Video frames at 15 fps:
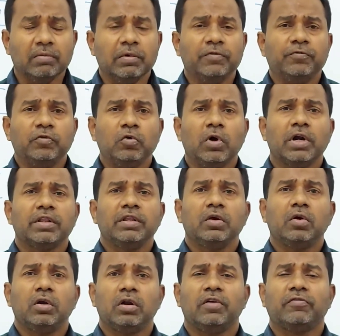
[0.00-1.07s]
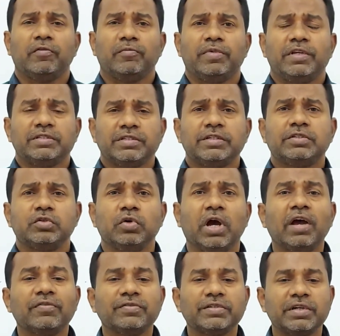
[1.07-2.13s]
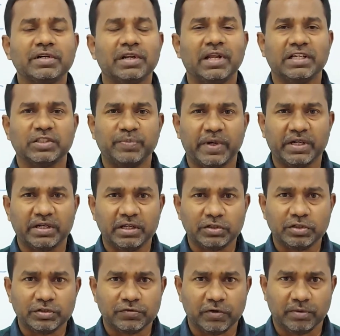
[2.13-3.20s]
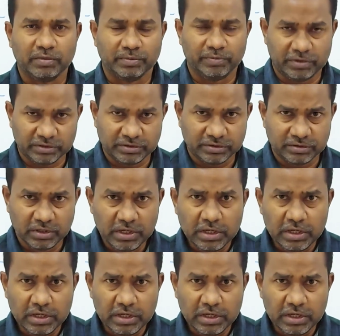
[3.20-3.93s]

if you are the owner of a business, you have certain expectations from the business.